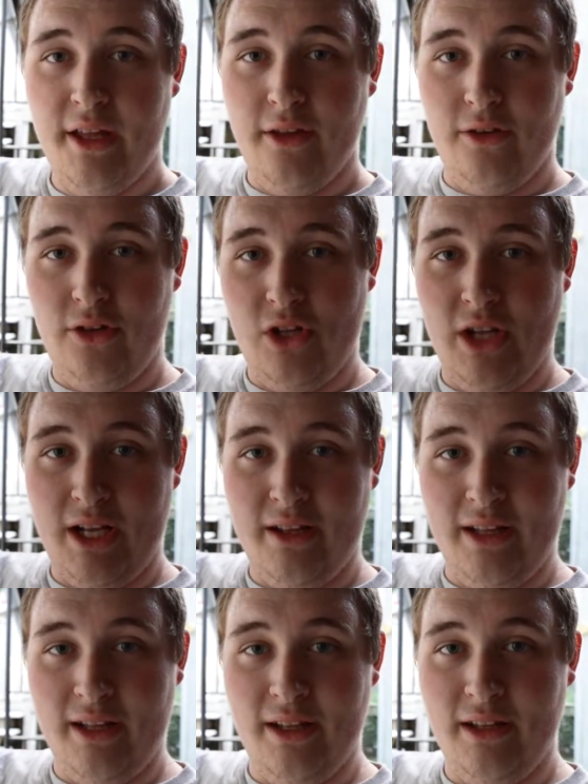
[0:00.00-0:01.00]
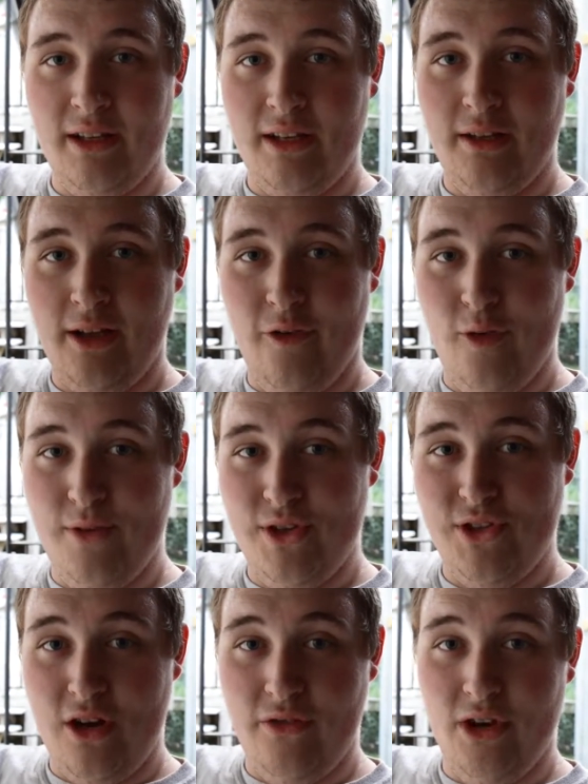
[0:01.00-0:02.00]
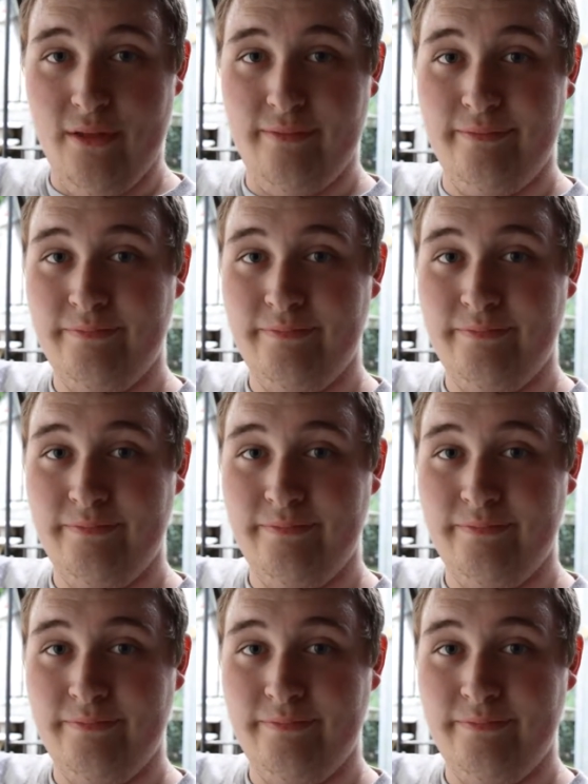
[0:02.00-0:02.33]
a little click, click, click, click, click from the server.